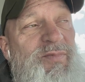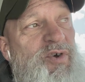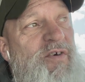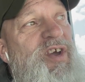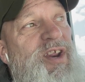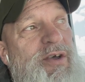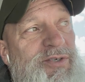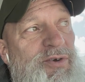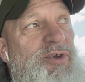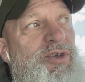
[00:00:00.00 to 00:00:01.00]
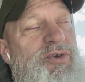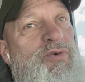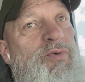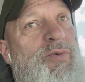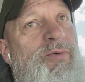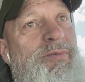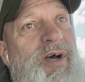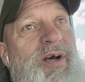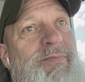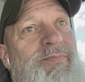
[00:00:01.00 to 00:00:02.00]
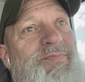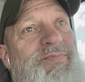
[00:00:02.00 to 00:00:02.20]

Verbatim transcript: Your videos are you, um,